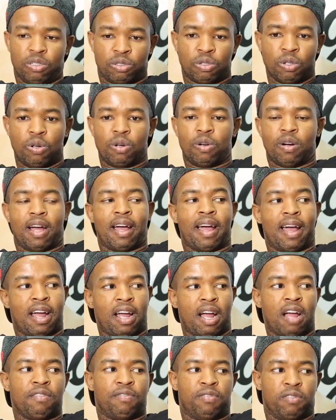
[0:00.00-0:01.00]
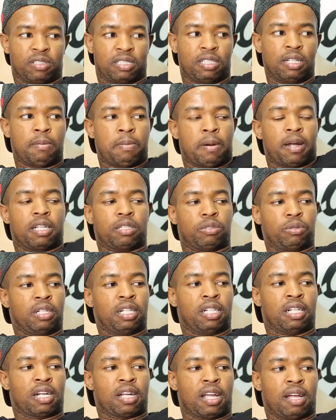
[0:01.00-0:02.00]
So I foresee Pirates
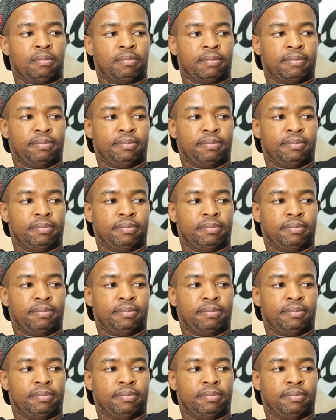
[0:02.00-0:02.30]
winning that game.